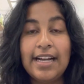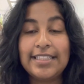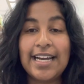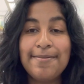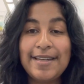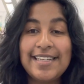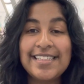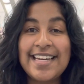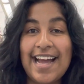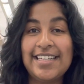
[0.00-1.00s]
Diabetes
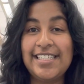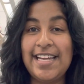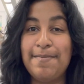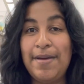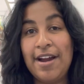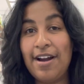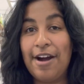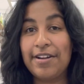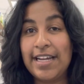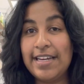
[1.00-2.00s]
can actually impair
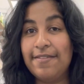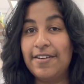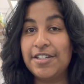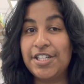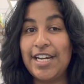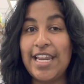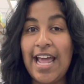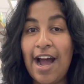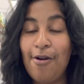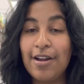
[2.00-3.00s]
our kidney function and
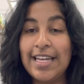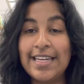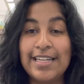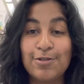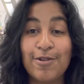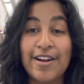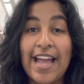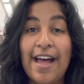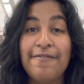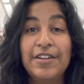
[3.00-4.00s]
how our kidneys work
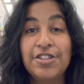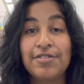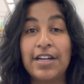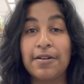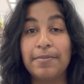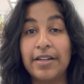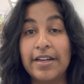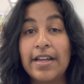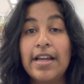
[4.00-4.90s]
at filtering our blood